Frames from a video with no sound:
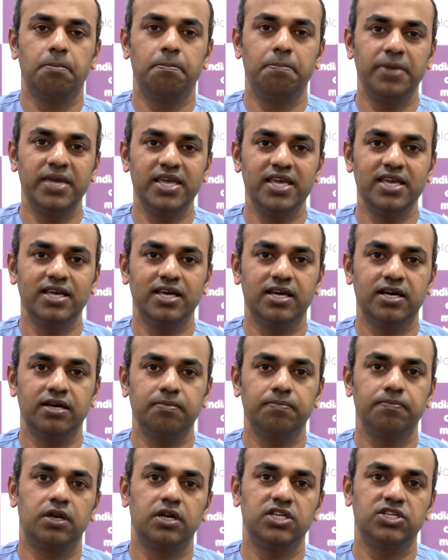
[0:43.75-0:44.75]
being
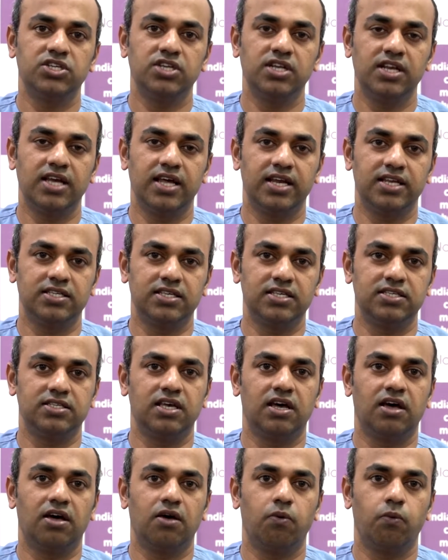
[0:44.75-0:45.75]
a regional
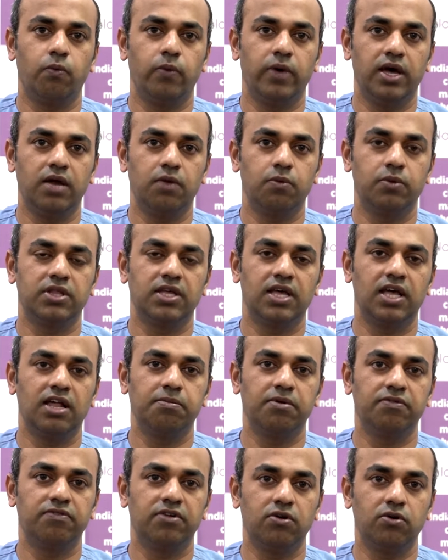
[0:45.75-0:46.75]
anesthesia, where with the help
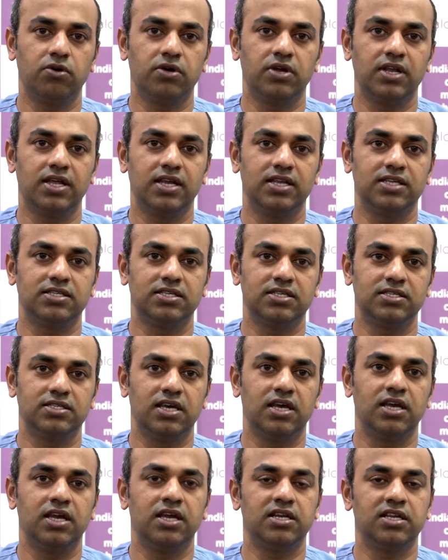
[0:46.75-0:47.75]
of a local
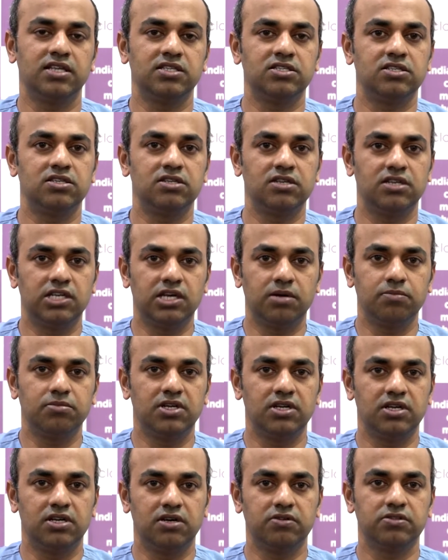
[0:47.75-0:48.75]
anesthesia it tends to numb
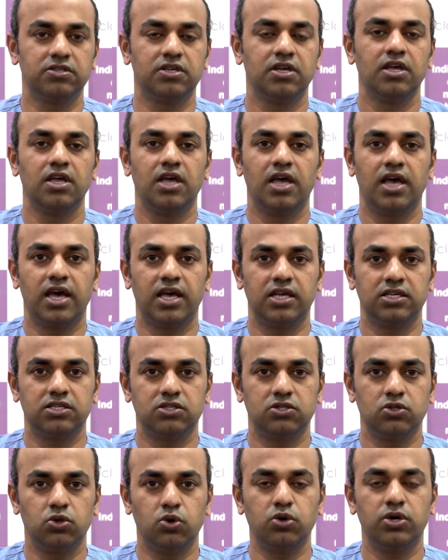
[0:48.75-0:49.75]
the nerves,
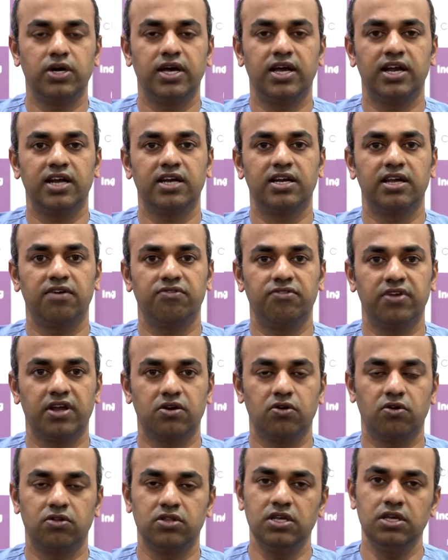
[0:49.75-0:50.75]
has no direct
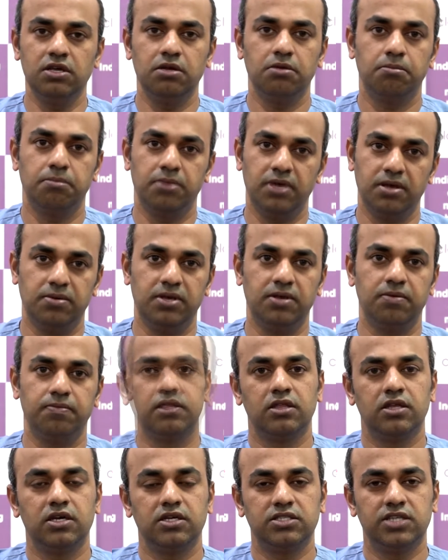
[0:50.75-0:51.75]
effect on the baby.
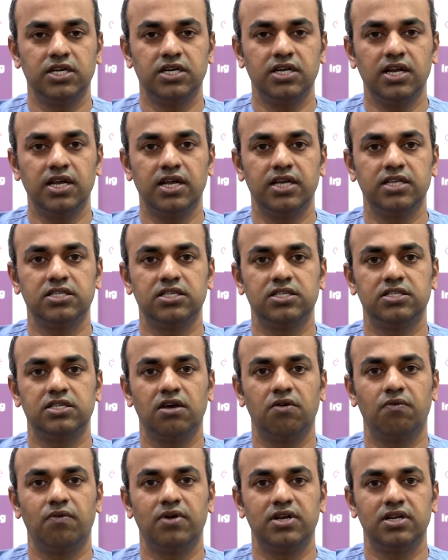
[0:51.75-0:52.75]
The general
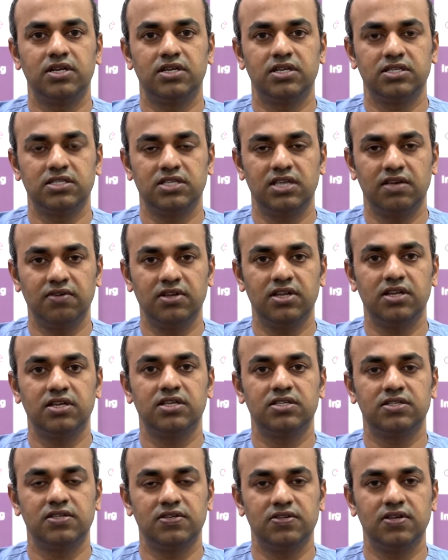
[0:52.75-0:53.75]
anesthesia, when it is given in a
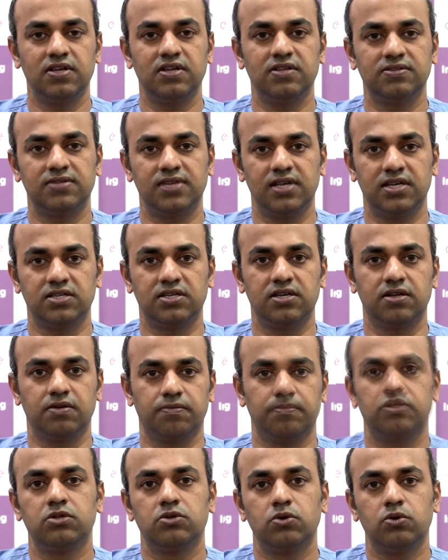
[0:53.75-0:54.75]
cesarean section,
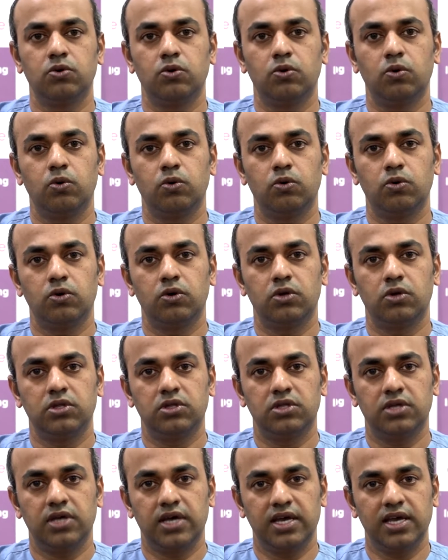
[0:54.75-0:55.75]
so
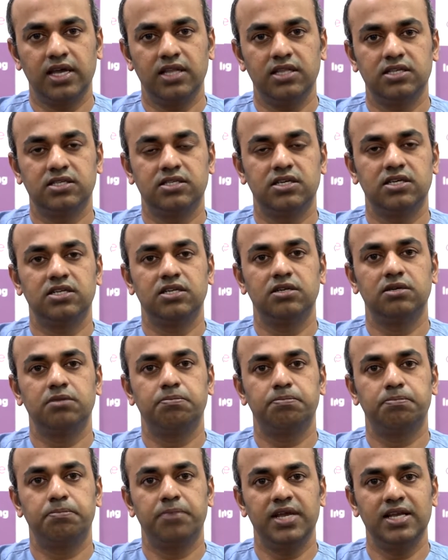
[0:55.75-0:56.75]
again the certain
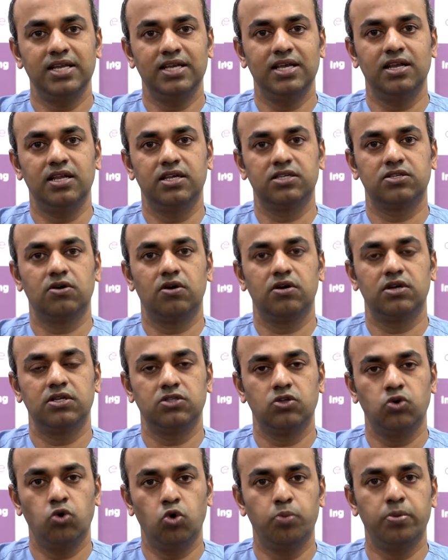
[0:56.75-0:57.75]
painkillers called as
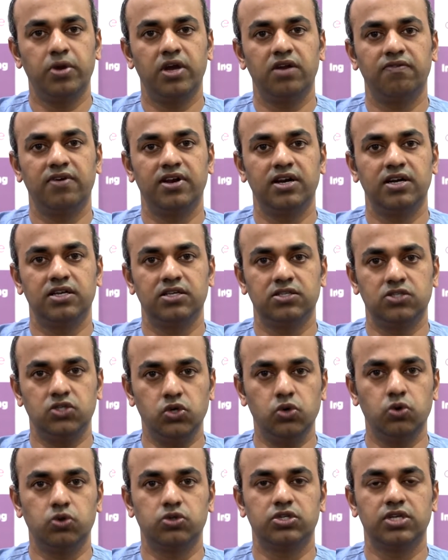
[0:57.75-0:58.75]
the opioid, when it is
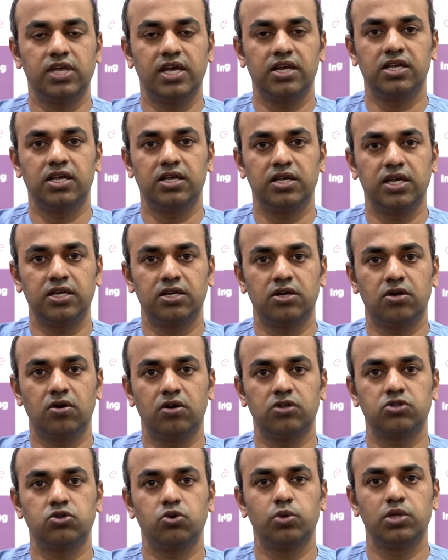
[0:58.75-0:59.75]
used, can get
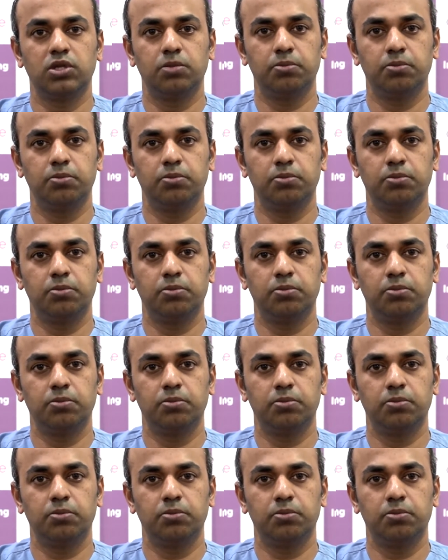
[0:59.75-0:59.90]
crossed over the